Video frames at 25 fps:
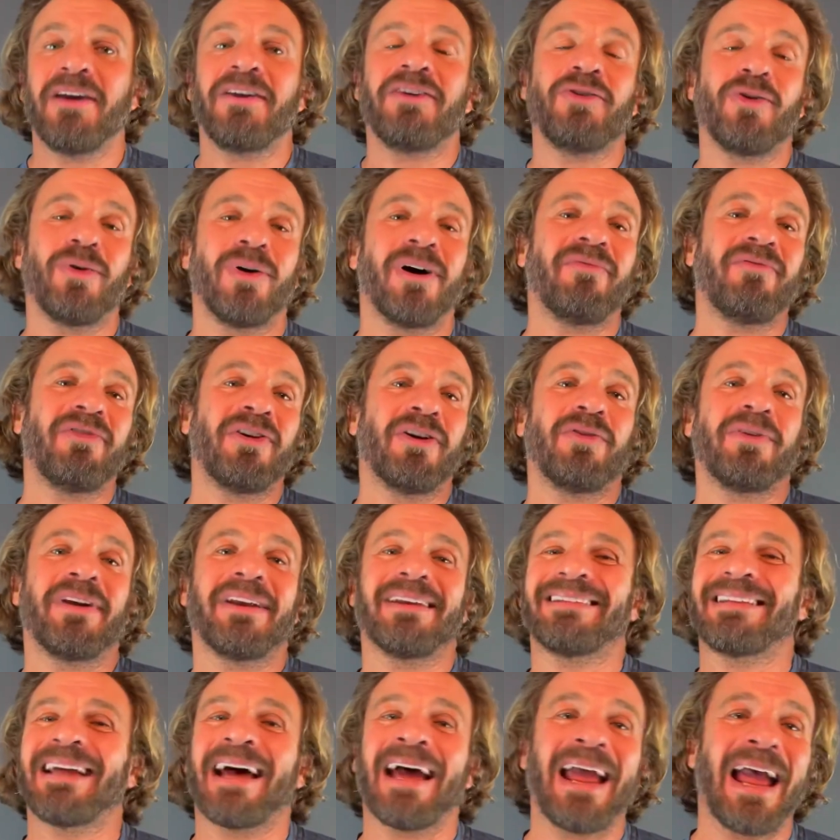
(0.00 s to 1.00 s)
you'll have
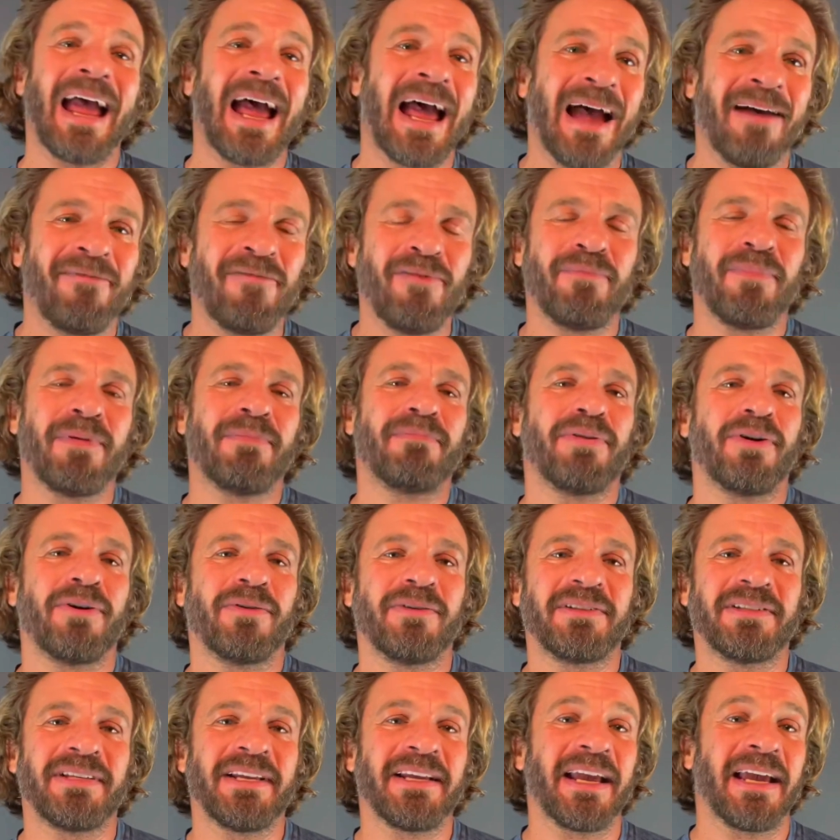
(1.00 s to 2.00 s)
noticed I haven't been
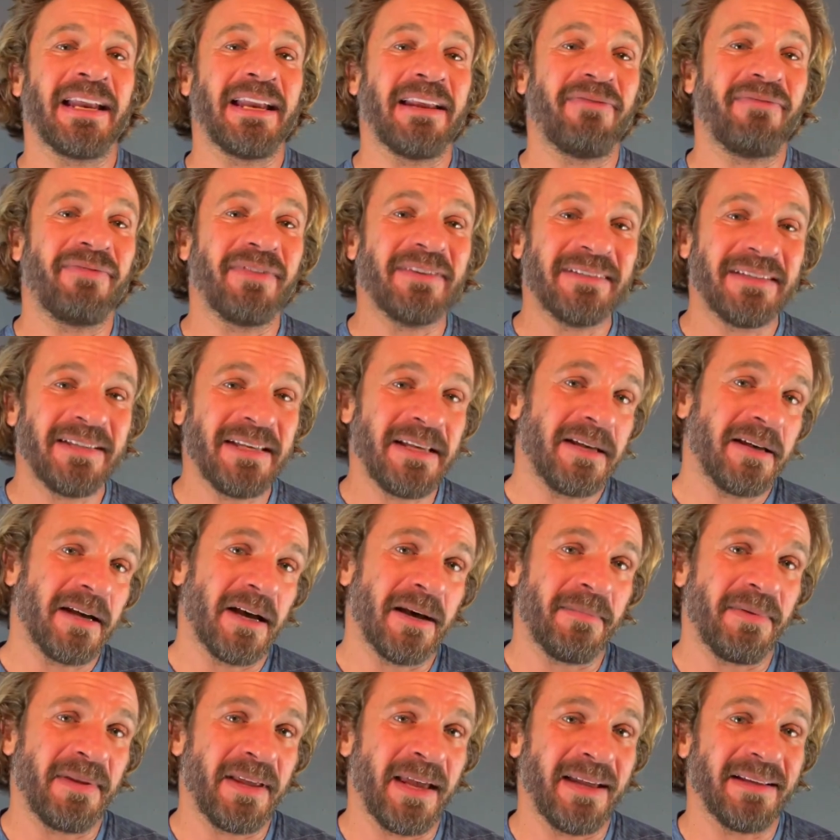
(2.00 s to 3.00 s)
posting any physique
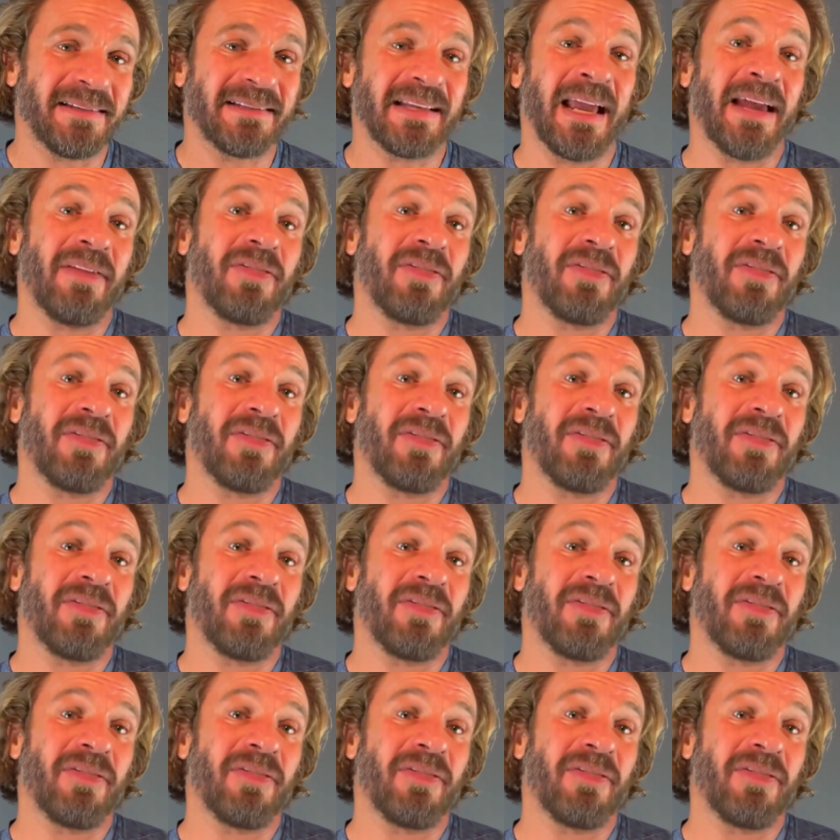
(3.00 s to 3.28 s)
updates.